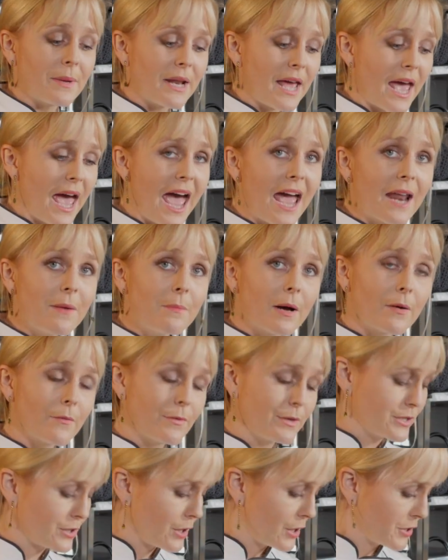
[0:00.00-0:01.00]
going to add my
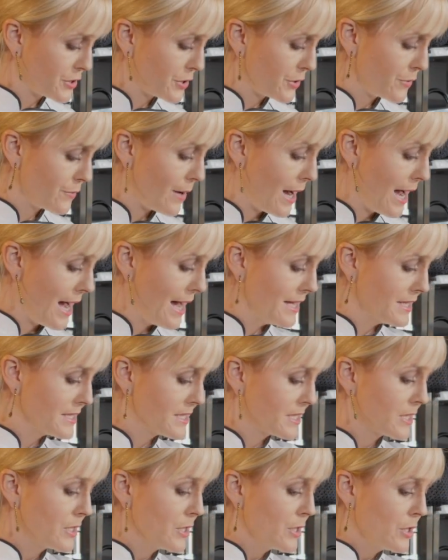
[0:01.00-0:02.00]
risotto
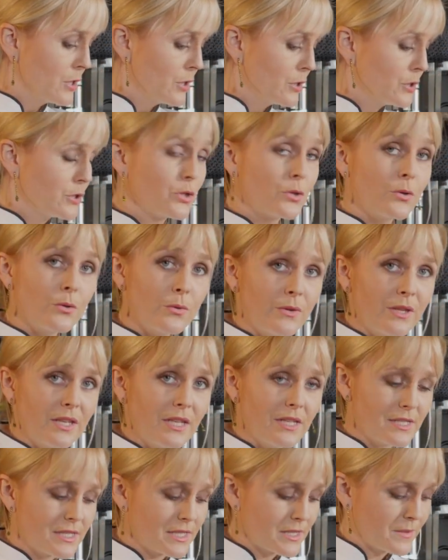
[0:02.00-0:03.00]
rice to
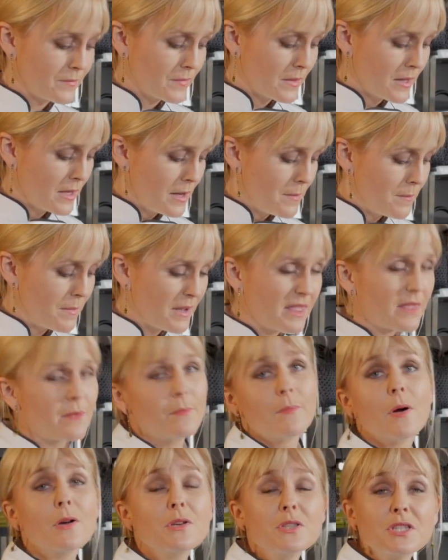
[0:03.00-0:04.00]
these. But the
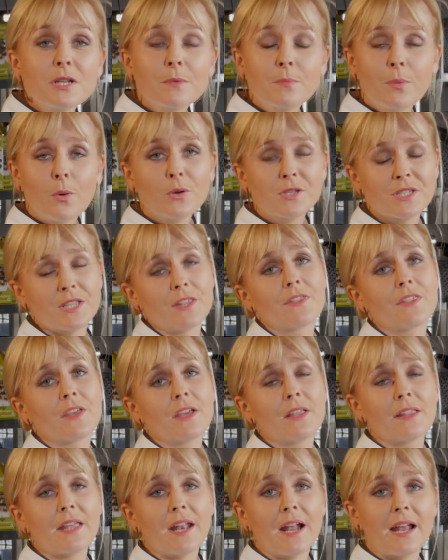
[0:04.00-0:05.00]
most important
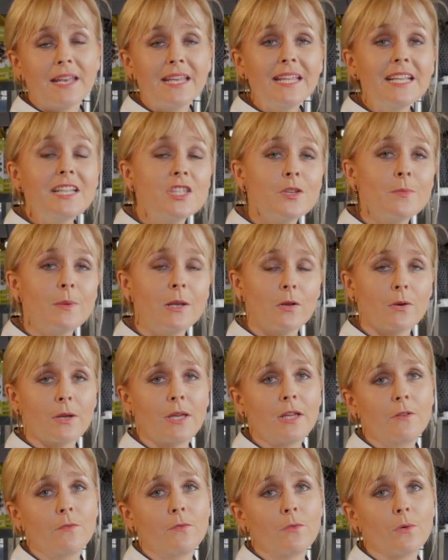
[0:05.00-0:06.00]
thing that I need to be
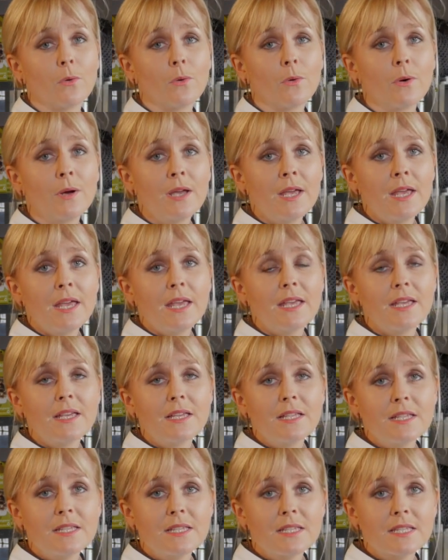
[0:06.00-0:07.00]
looking for
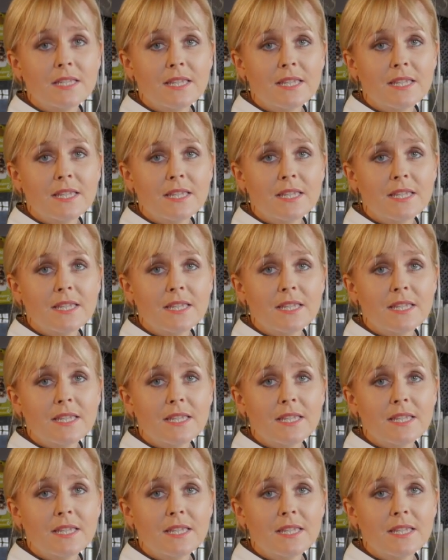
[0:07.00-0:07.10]
is